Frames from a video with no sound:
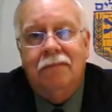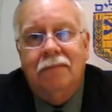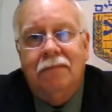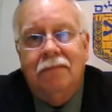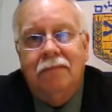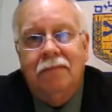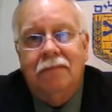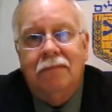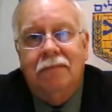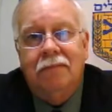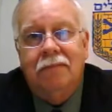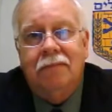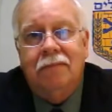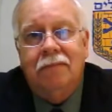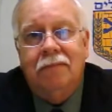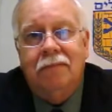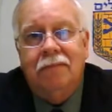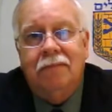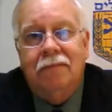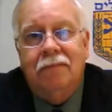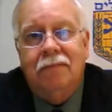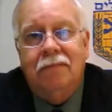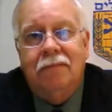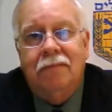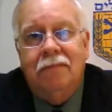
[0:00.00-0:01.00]

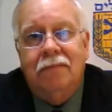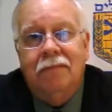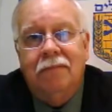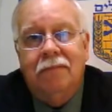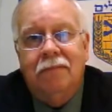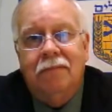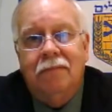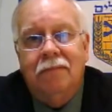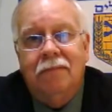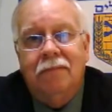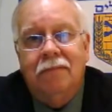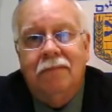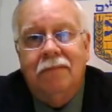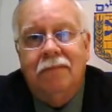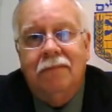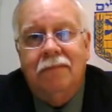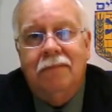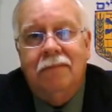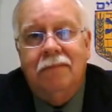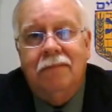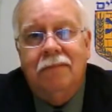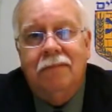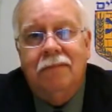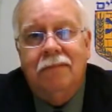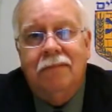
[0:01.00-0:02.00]

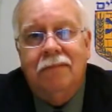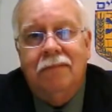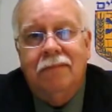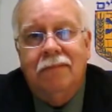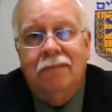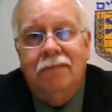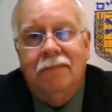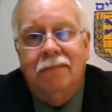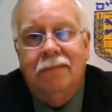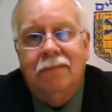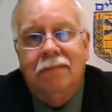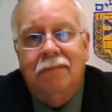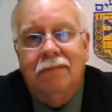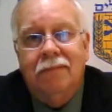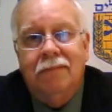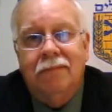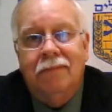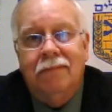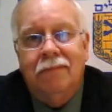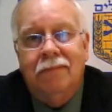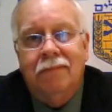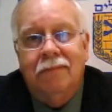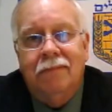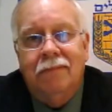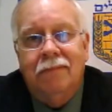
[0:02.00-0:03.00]

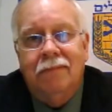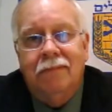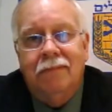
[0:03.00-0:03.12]
The person shown says nothing.